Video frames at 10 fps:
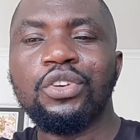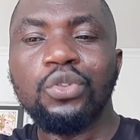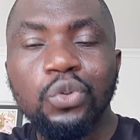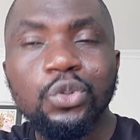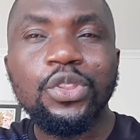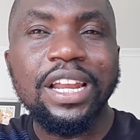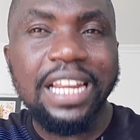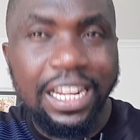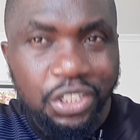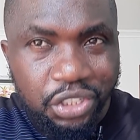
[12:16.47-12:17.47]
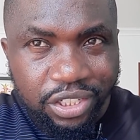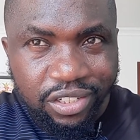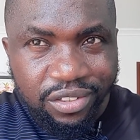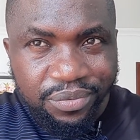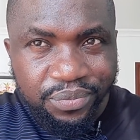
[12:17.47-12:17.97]
to use that handshake
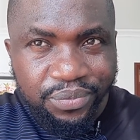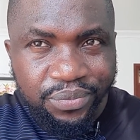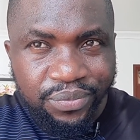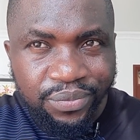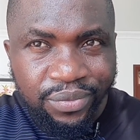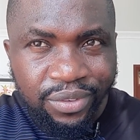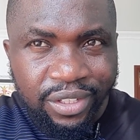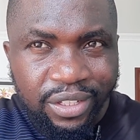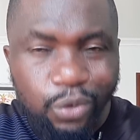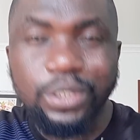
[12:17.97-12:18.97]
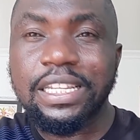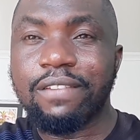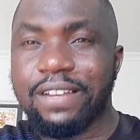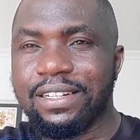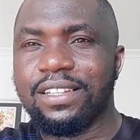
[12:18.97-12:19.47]
to his
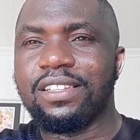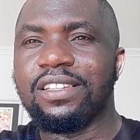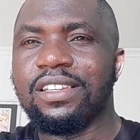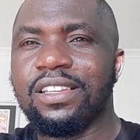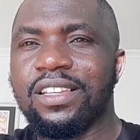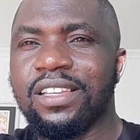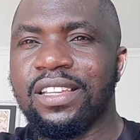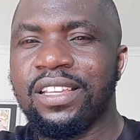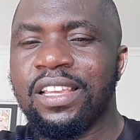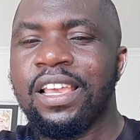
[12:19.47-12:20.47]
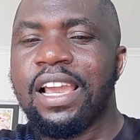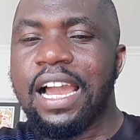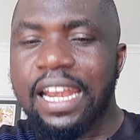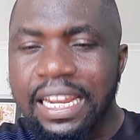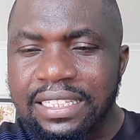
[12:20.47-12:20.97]
advantage.
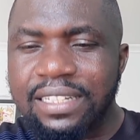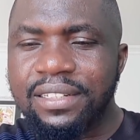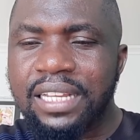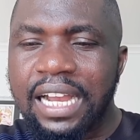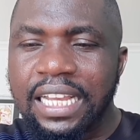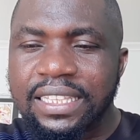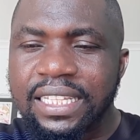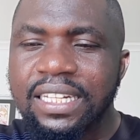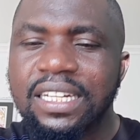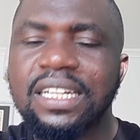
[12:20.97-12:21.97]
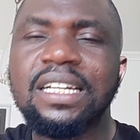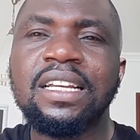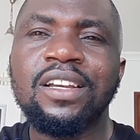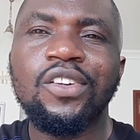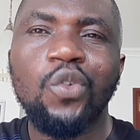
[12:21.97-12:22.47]
And lastly, I think
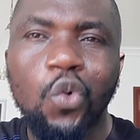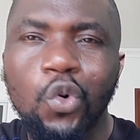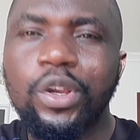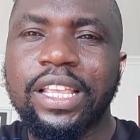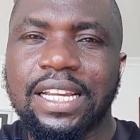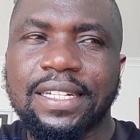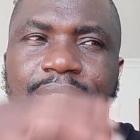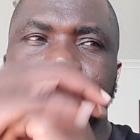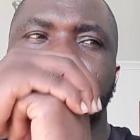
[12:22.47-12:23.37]
Uhuru Kenyatta